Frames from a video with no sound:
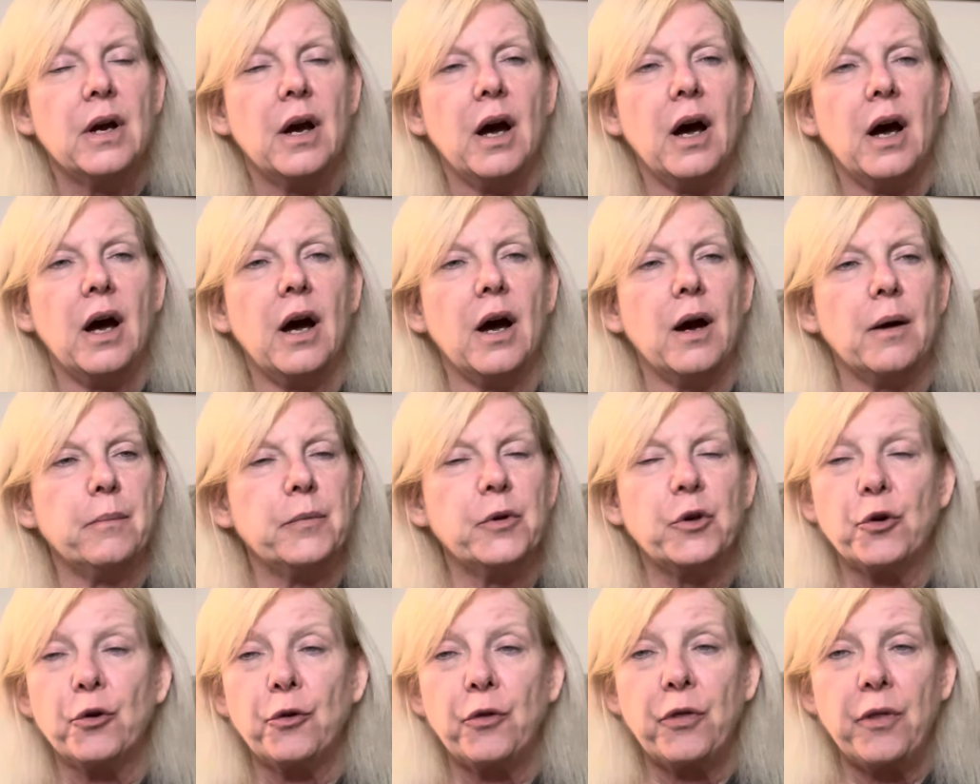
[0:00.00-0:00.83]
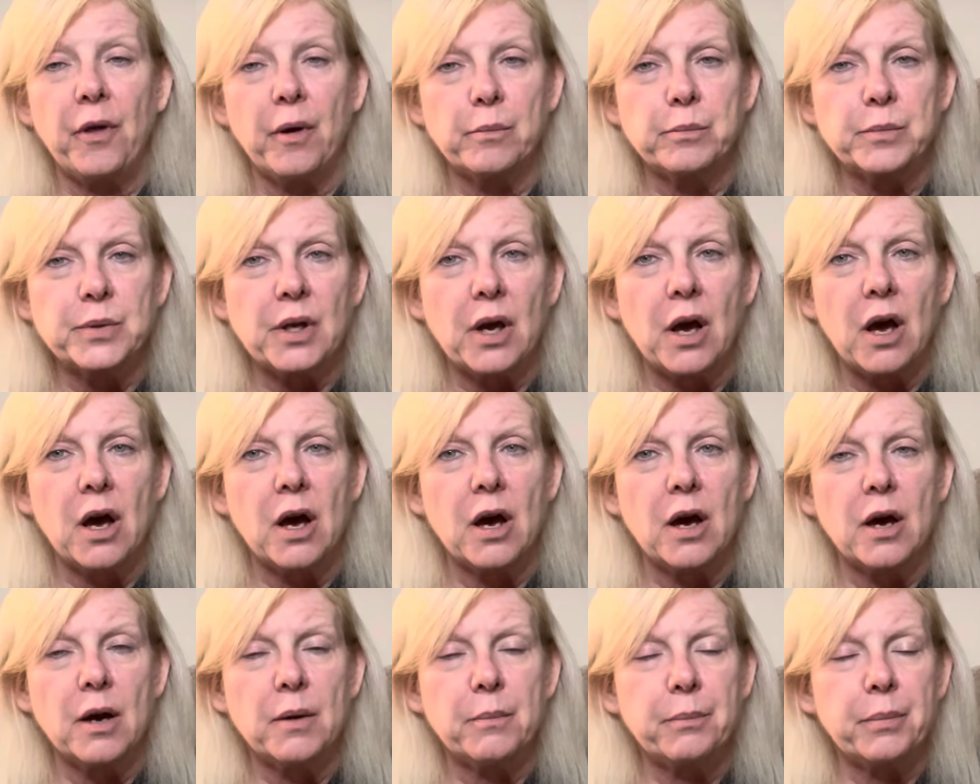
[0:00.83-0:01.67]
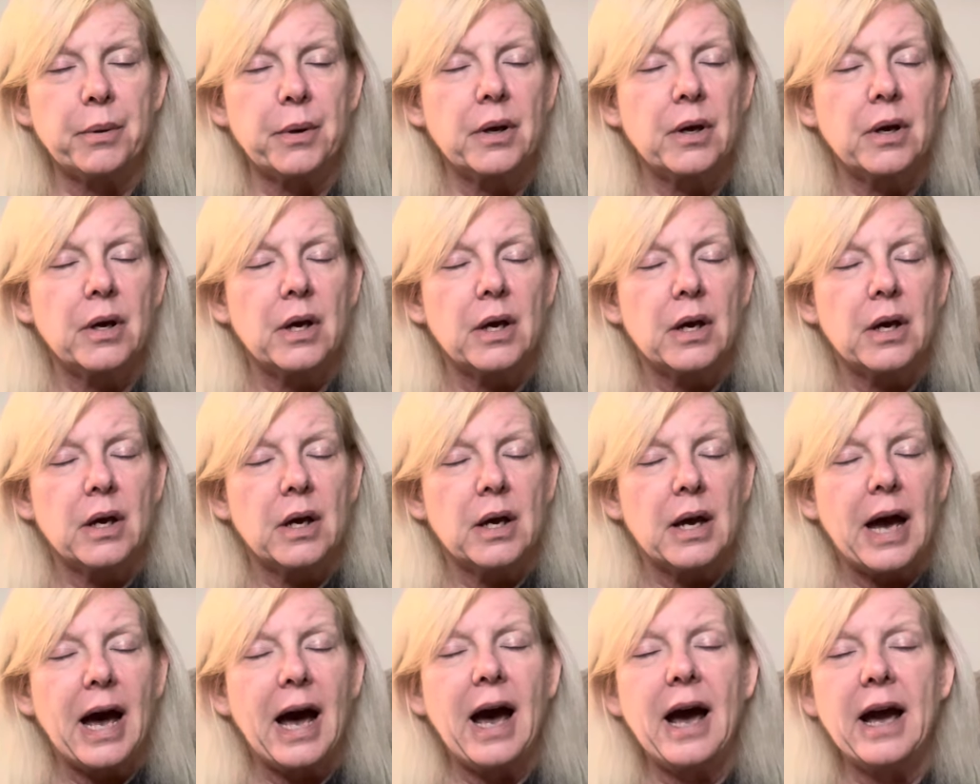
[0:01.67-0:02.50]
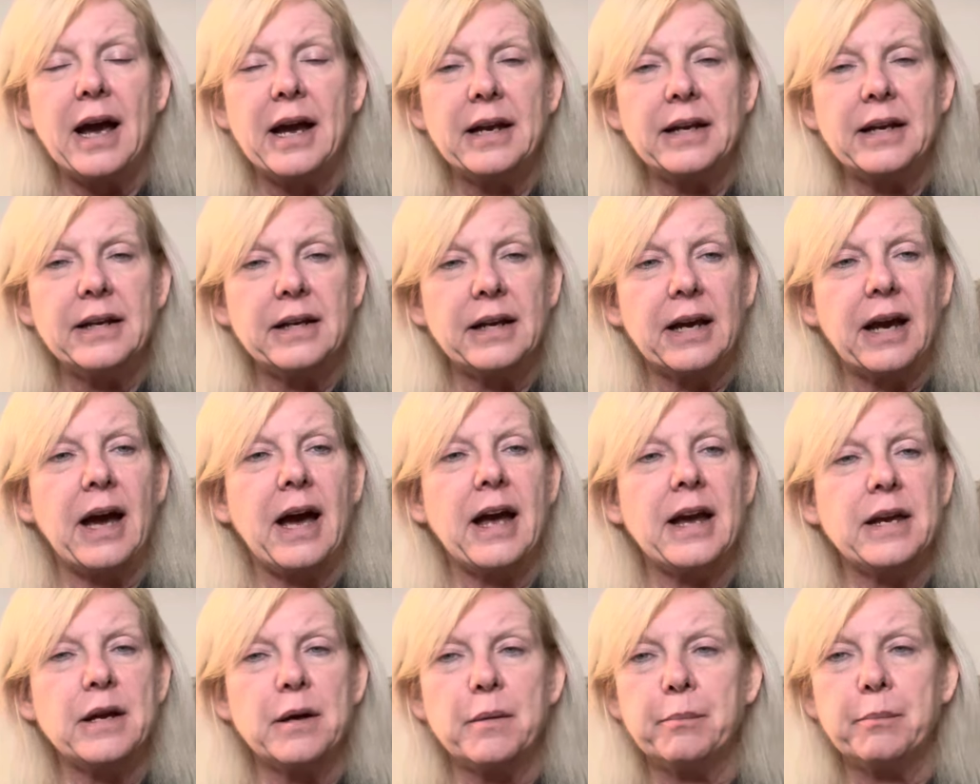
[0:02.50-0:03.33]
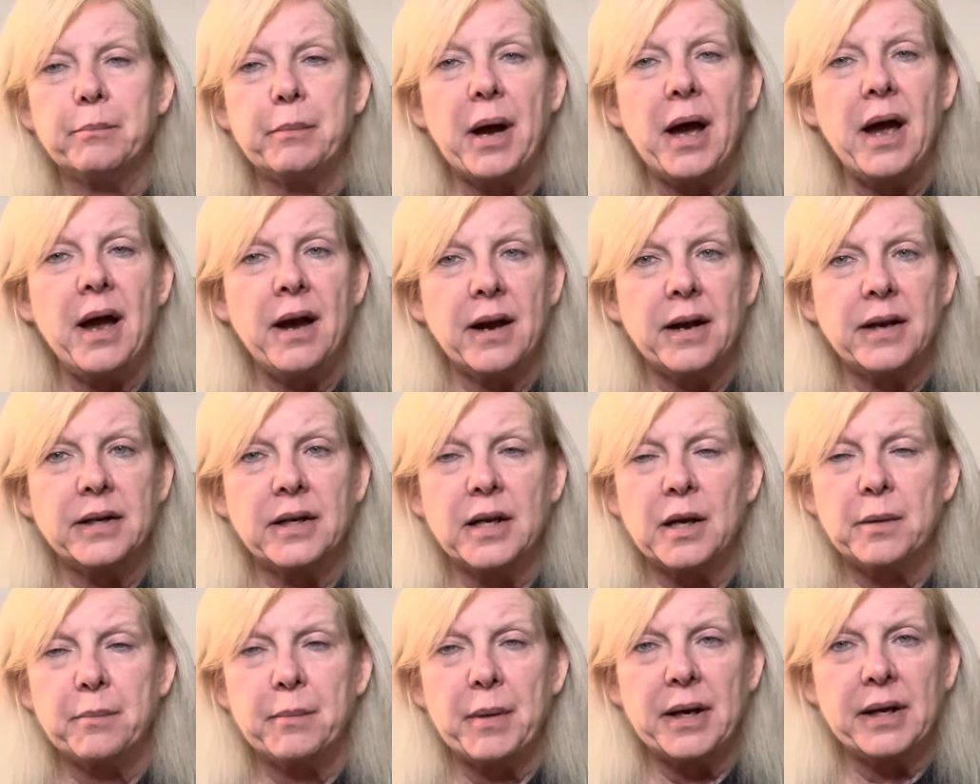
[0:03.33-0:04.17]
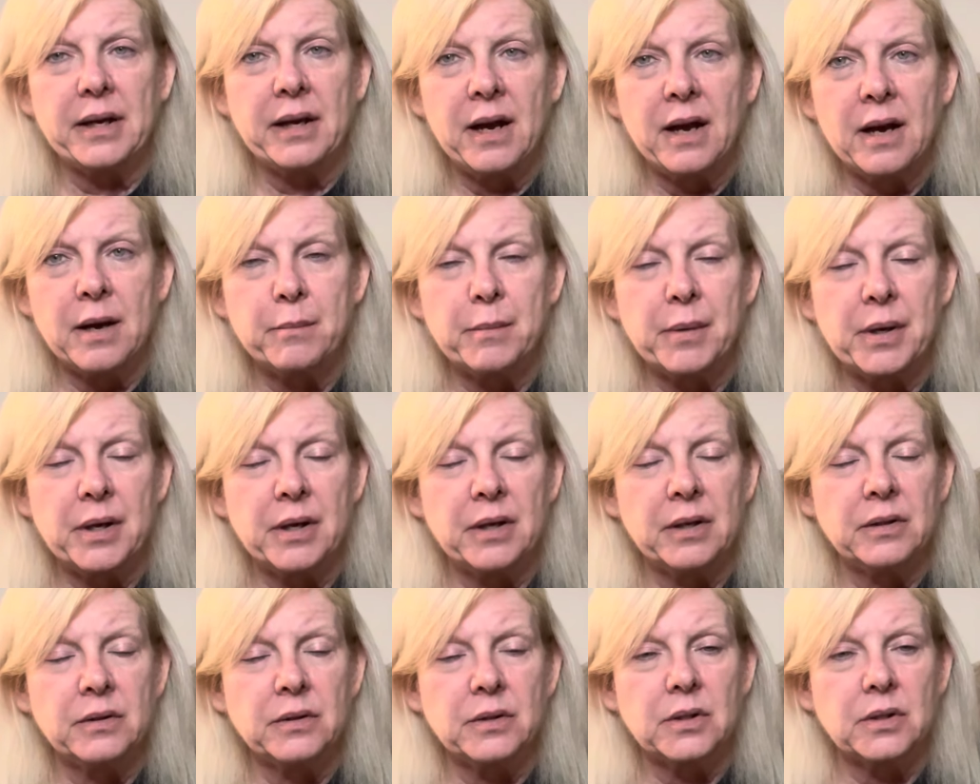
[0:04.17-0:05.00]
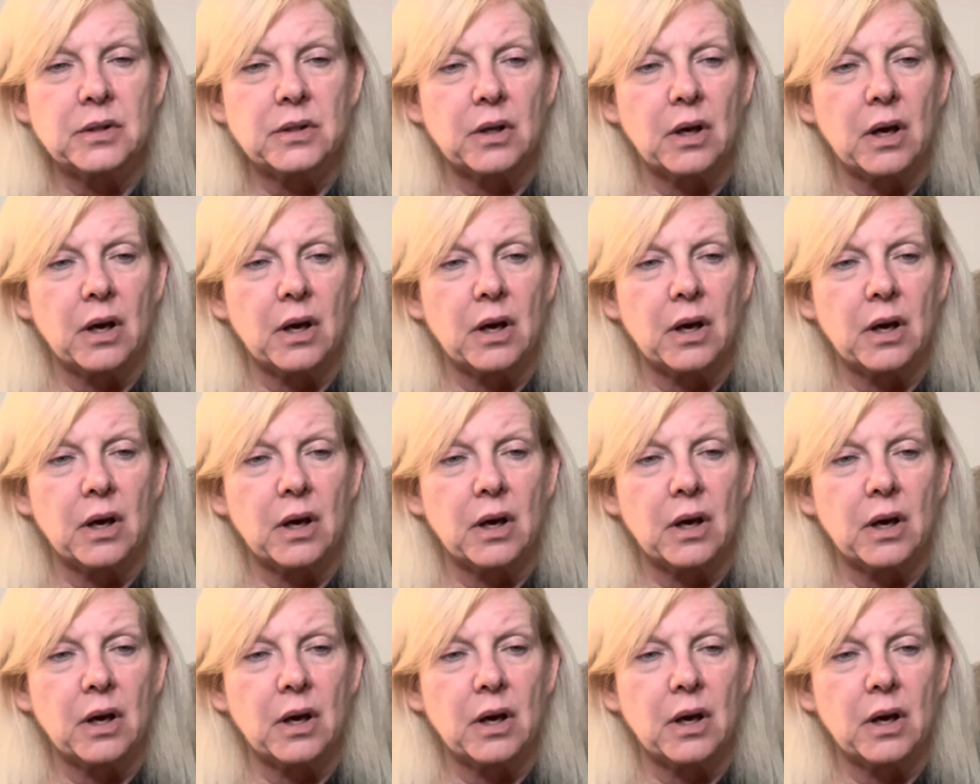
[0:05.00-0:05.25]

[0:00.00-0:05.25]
um, your thumbs up, I I am behind on my comments.